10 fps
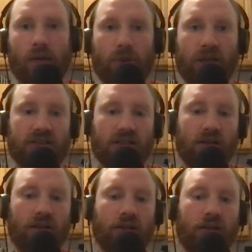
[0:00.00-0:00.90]

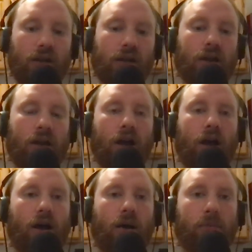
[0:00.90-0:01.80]
basically,
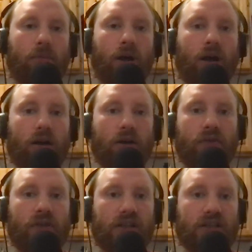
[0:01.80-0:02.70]

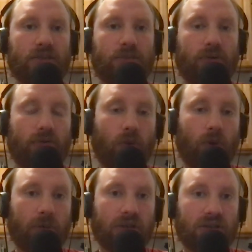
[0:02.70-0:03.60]
of his
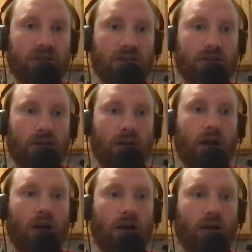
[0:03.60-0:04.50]
performance
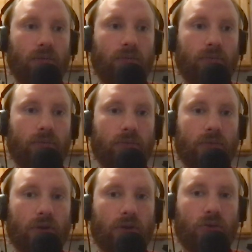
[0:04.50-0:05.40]

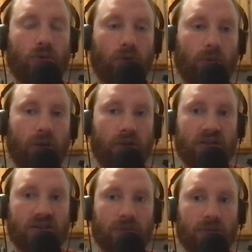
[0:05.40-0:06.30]
through the month
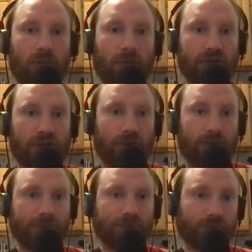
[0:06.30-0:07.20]
of September. So